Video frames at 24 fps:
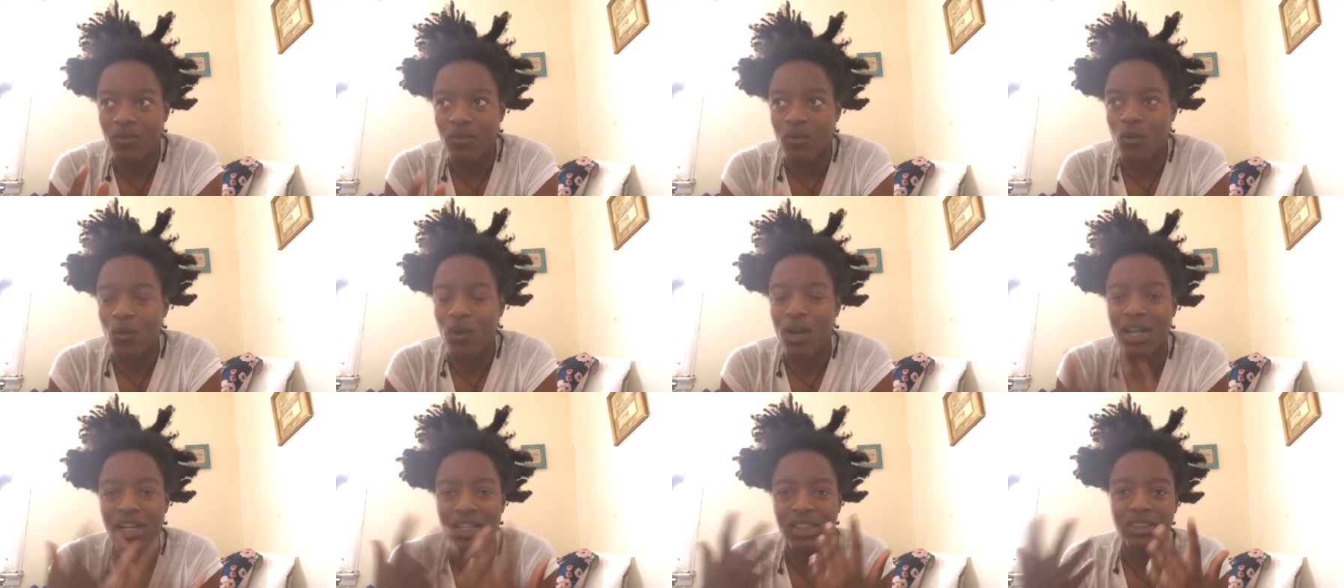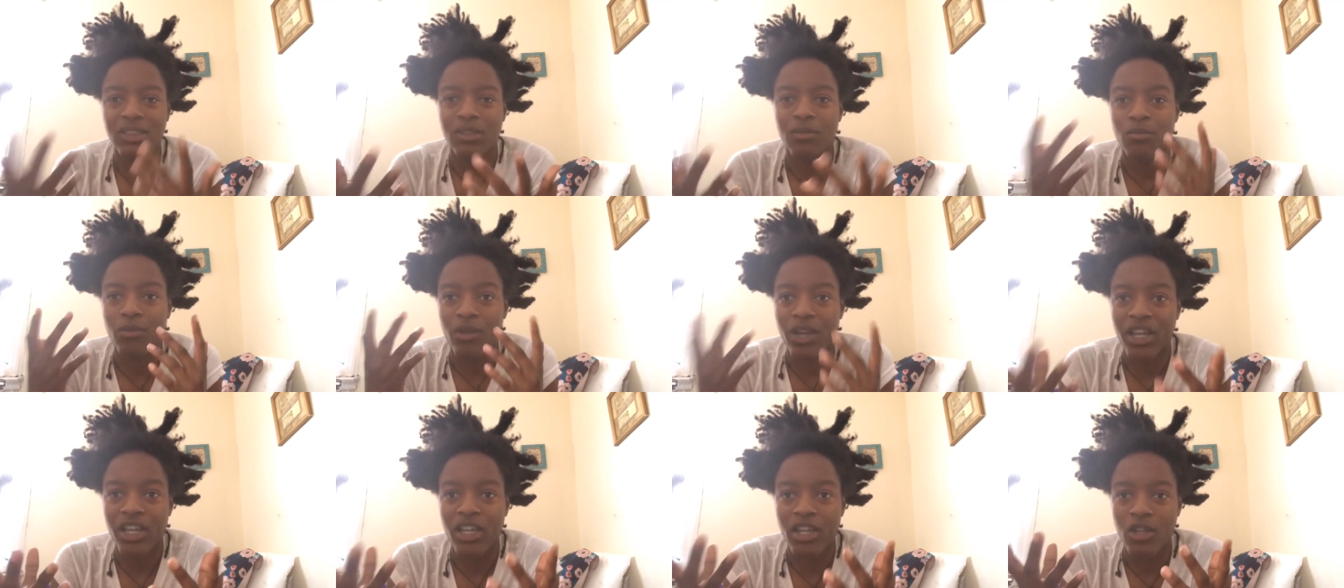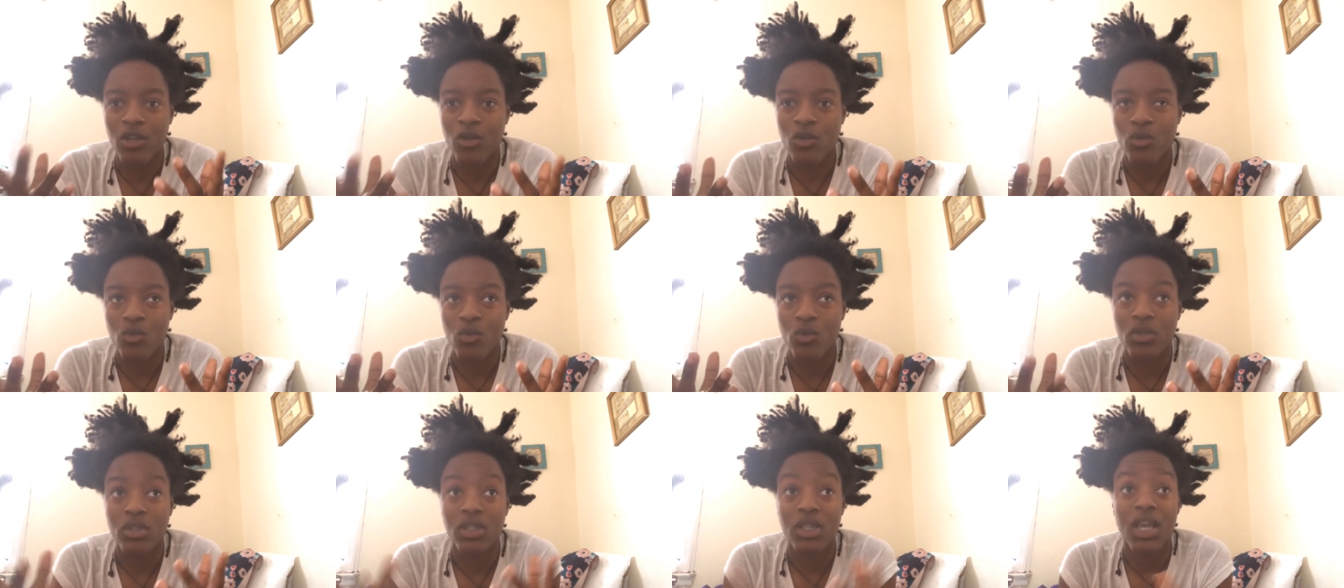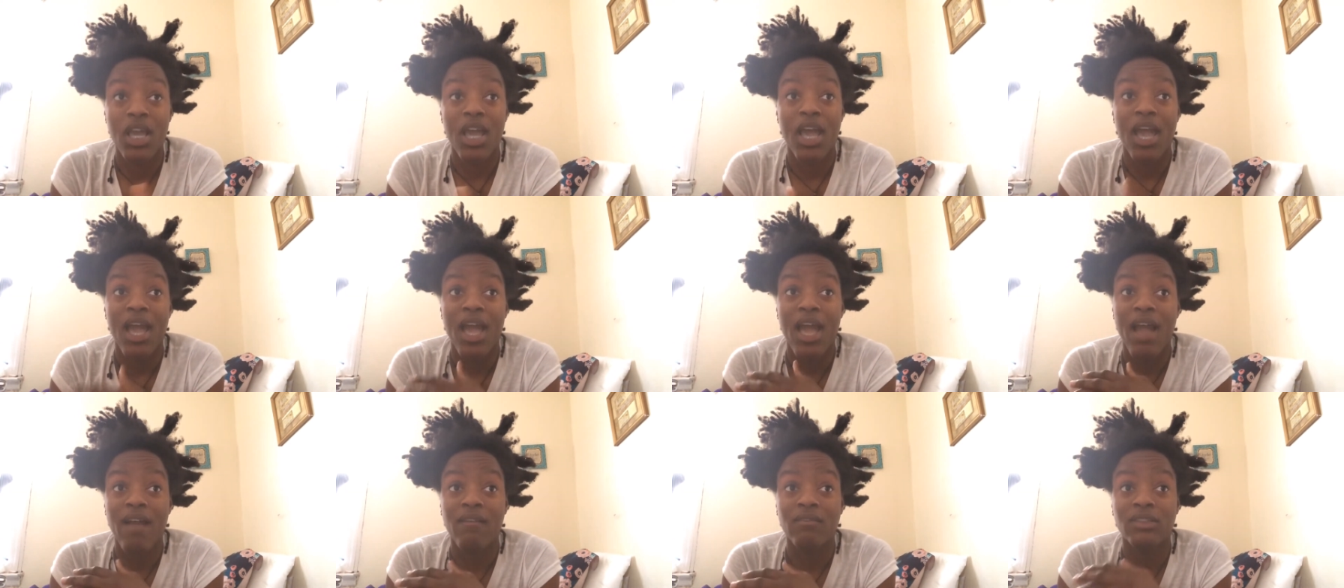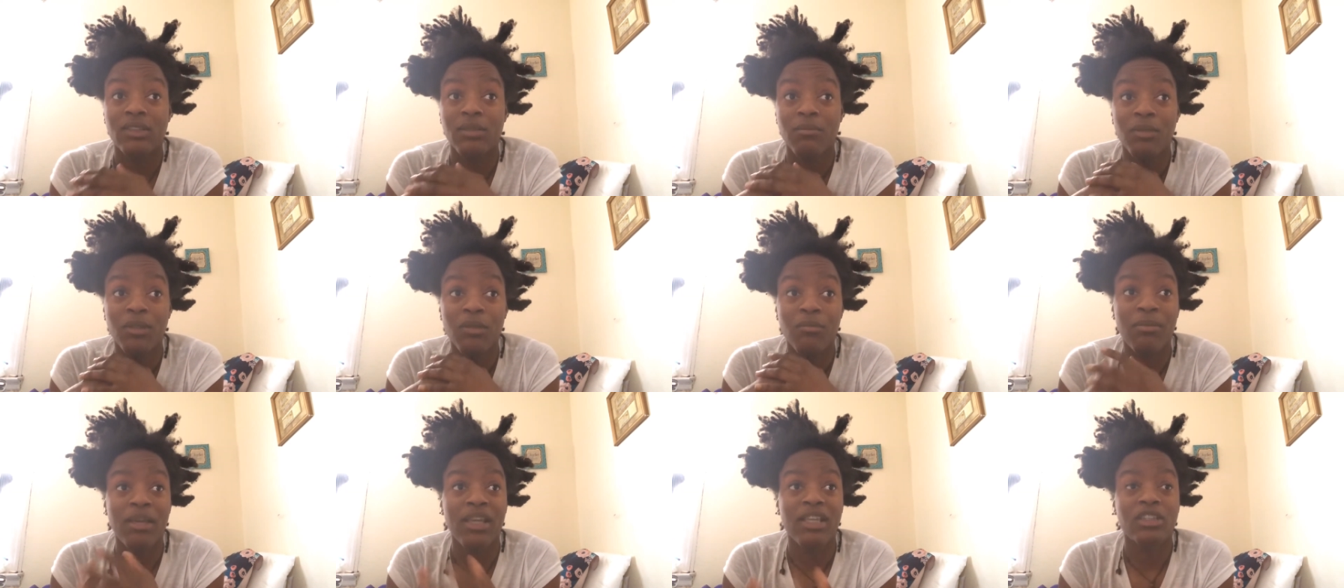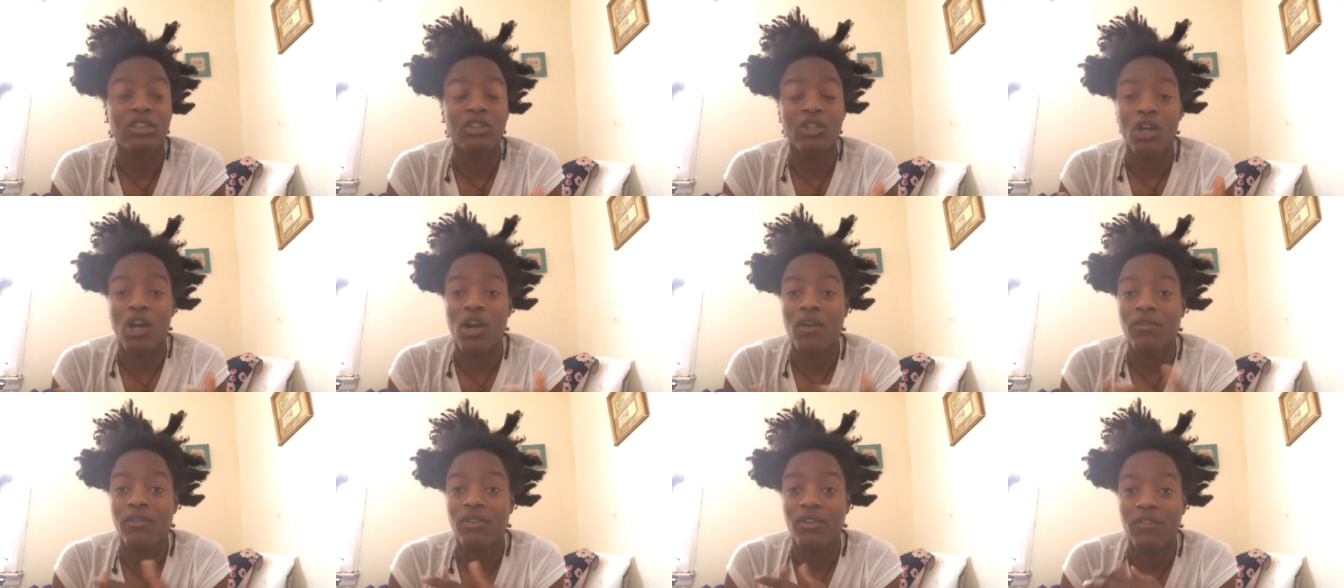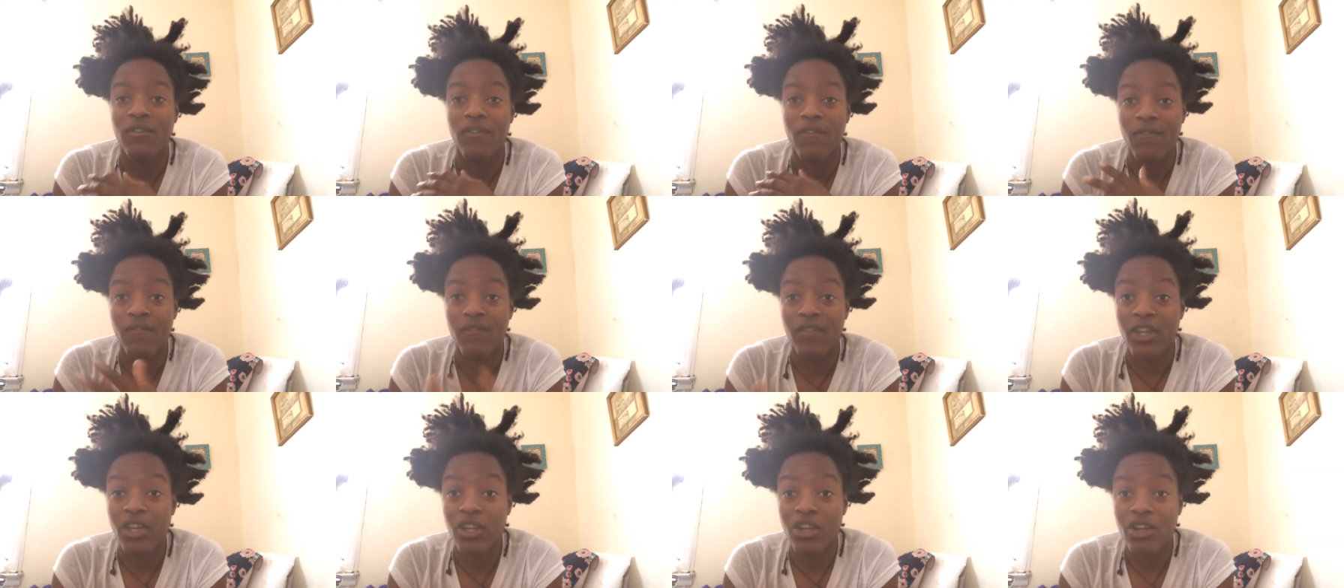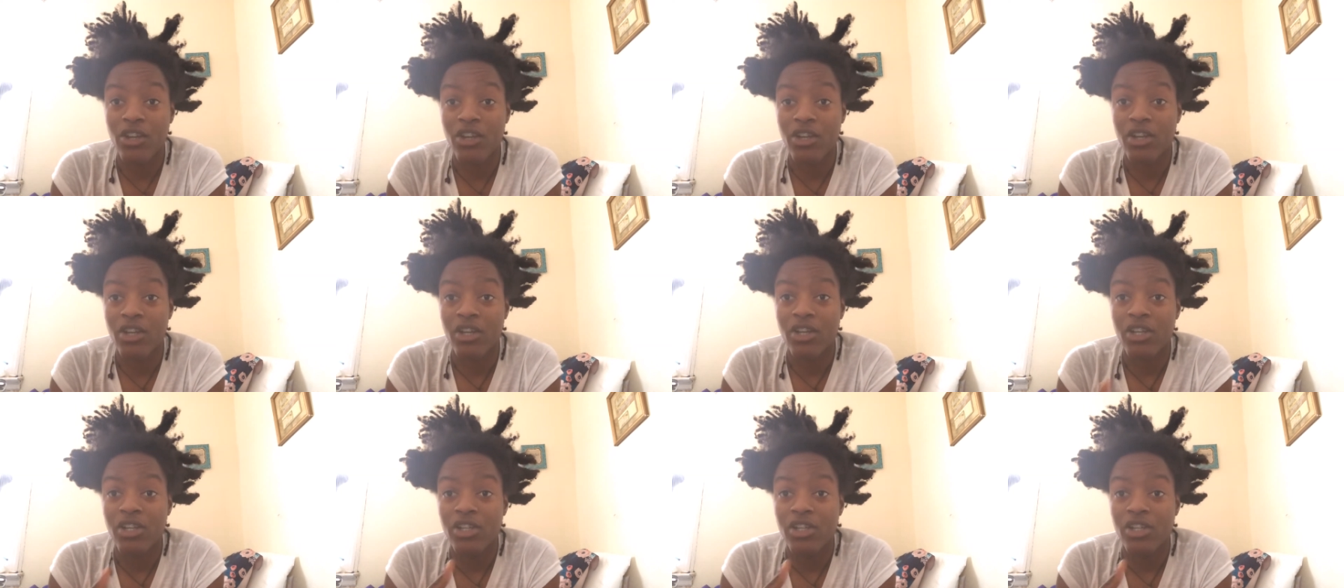Why does the breaking news have to be based off of fear,